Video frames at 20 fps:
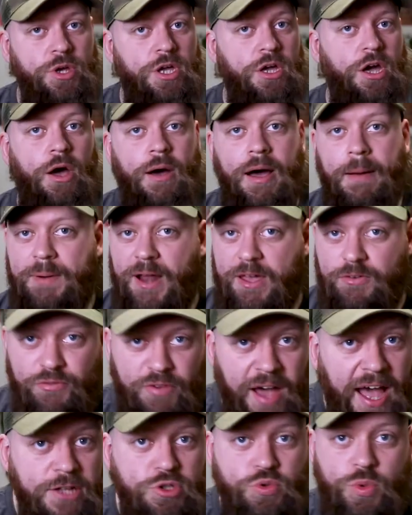we can go out and play
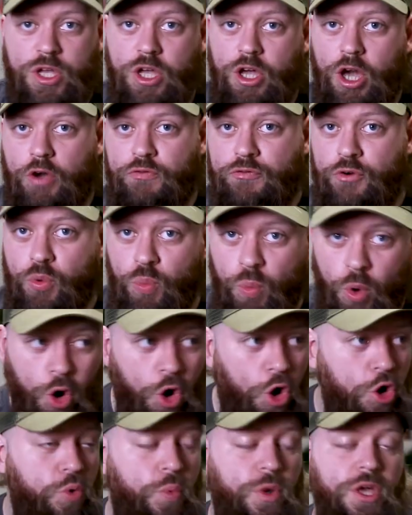fetch, we can go for a
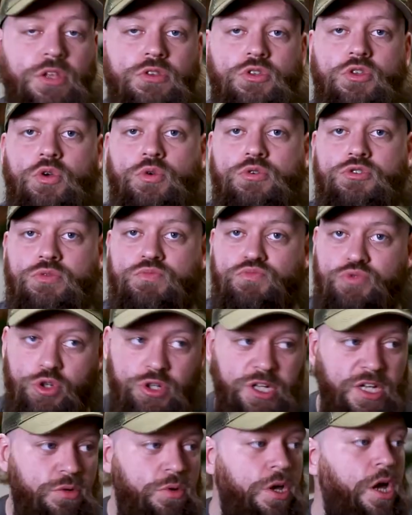walk, we can do some
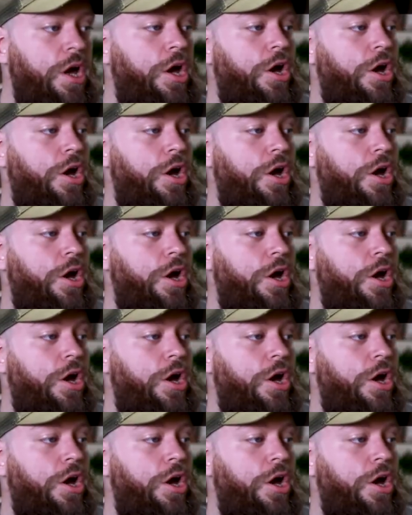running,